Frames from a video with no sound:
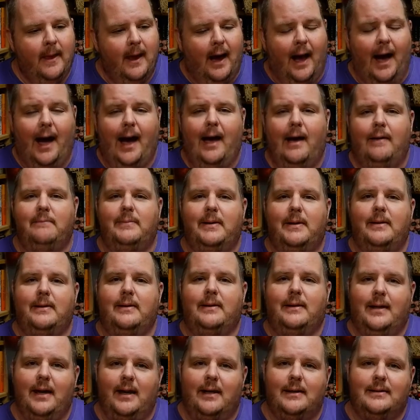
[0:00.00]
I have been
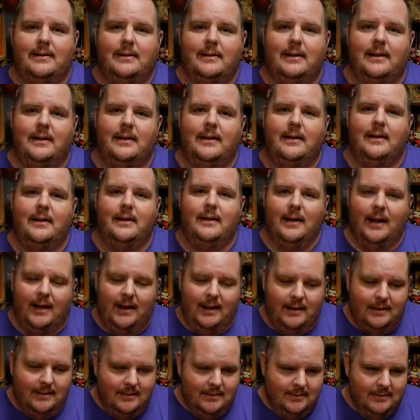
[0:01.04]
kicked in the
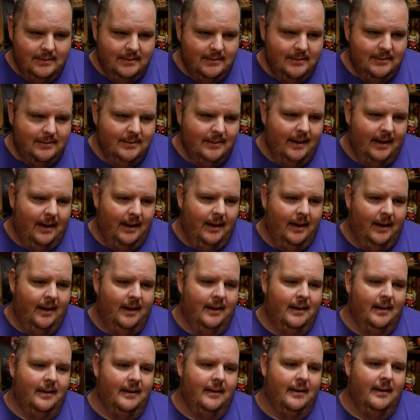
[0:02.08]
gut,
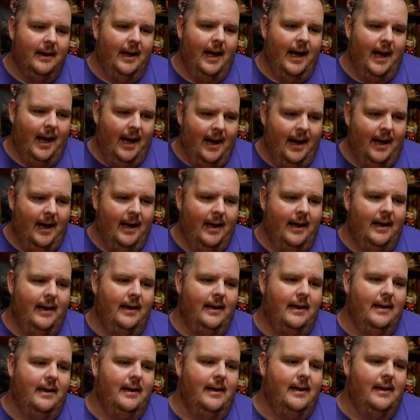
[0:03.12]
and
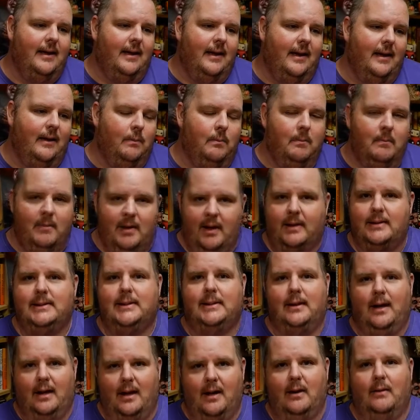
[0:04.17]
I am messed
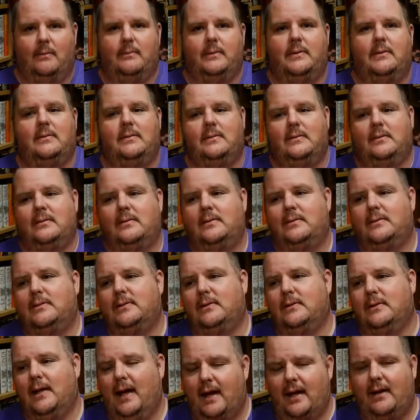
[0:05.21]
up.
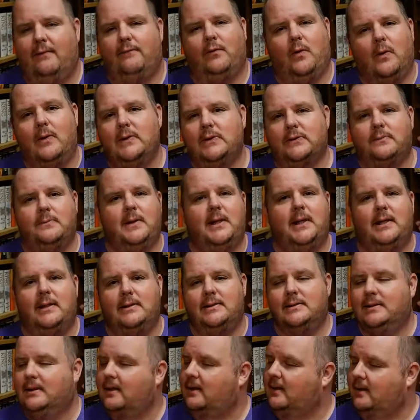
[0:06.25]
So that, of course,
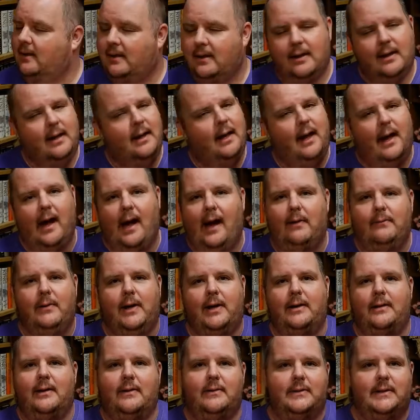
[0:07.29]
means I
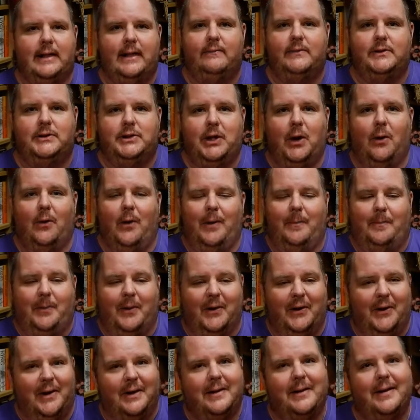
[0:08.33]
read another David Joy
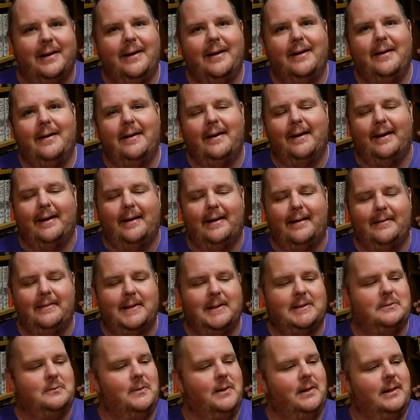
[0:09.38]
book. Uh,
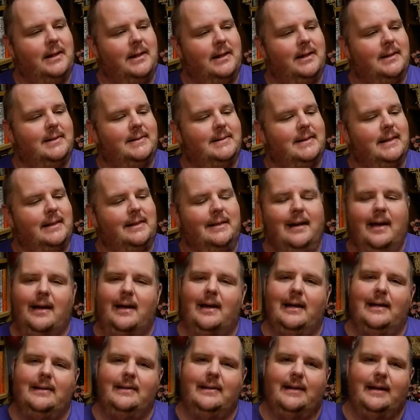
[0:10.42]
this one is The
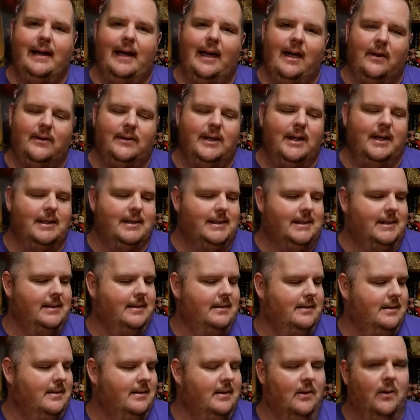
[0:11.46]
Line That Held Us.
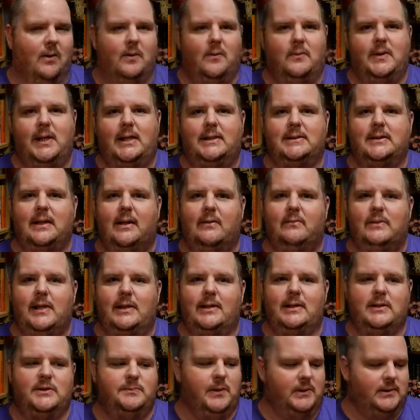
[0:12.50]
The whole reason I read
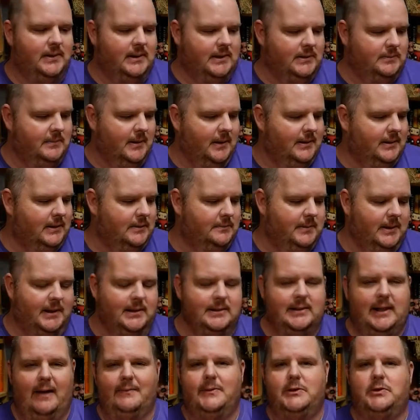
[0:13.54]
this book this month is because
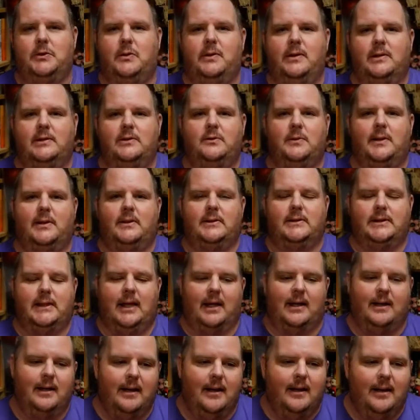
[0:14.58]
David Joy on Twitter
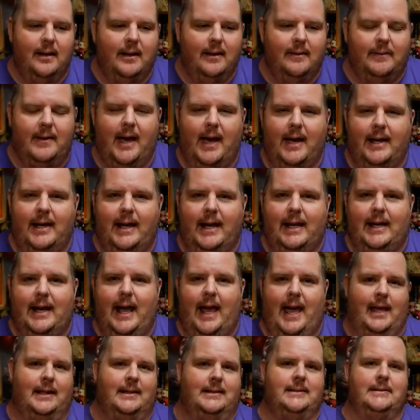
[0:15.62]
said that it
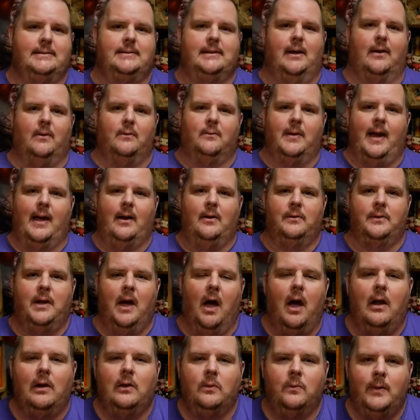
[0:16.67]
ends around
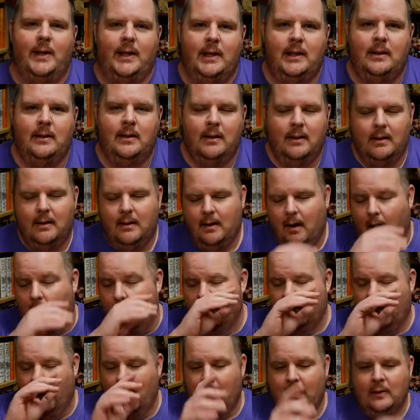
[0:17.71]
Halloween.
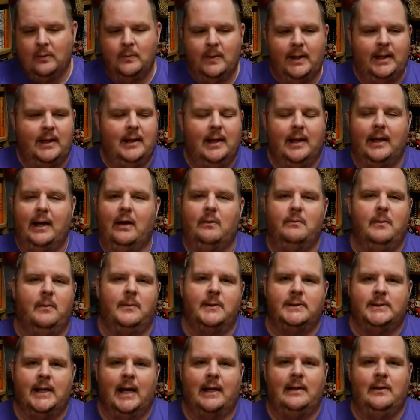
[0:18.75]
On Halloween, I can't remember
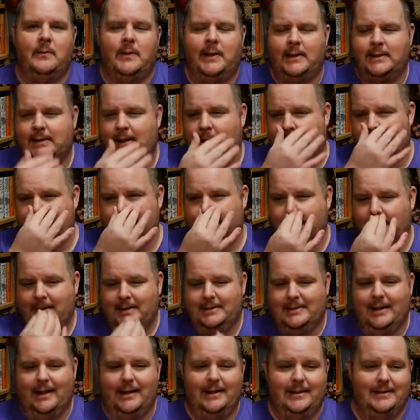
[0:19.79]
exactly what he said, so he
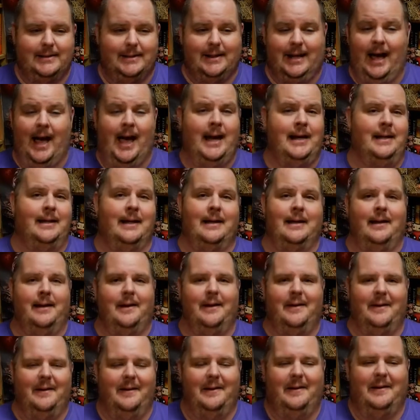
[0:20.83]
said it's kind
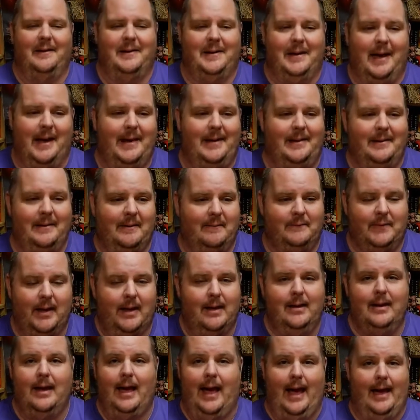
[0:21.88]
of uh, kind of
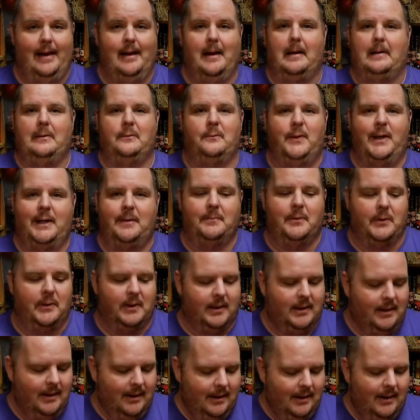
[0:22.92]
a Halloween
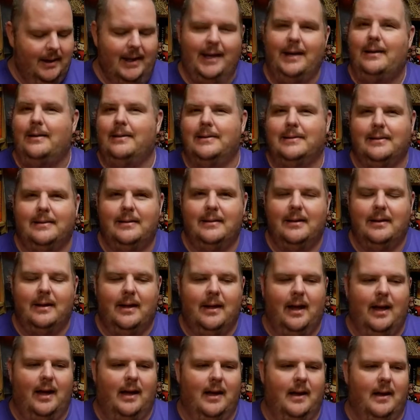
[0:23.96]
book. It isn't.
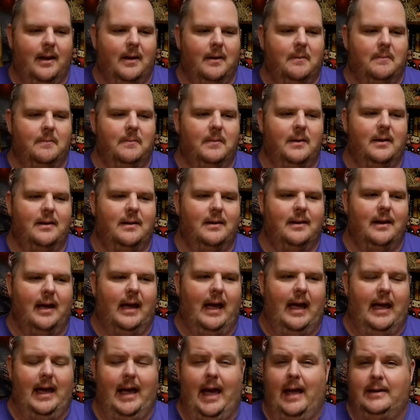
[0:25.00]
Um,
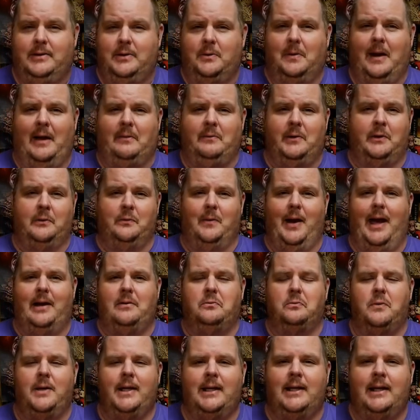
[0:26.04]
do I
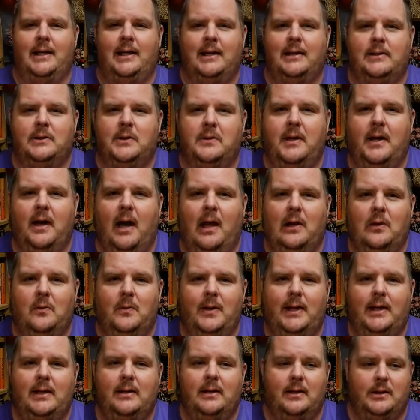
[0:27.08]
regret reading it during
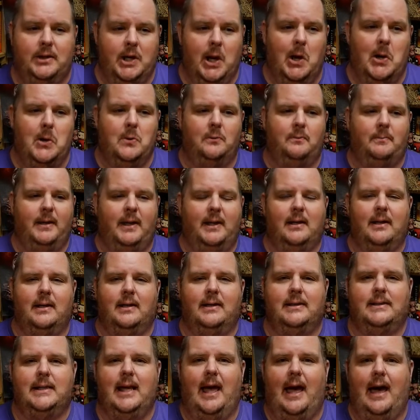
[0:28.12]
Halloween? No,
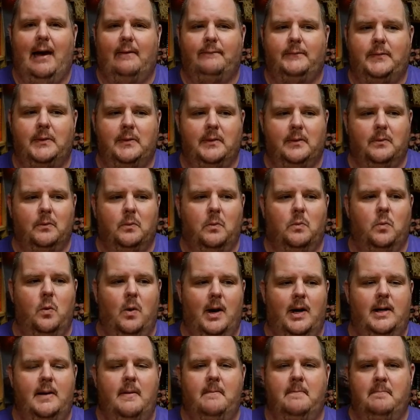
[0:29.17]
because after
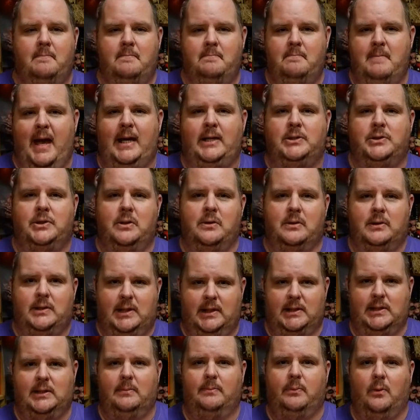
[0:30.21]
one major
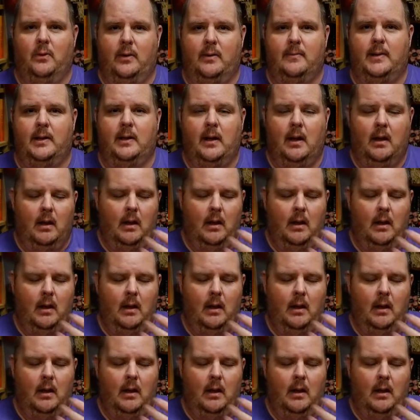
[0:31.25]
disappointment,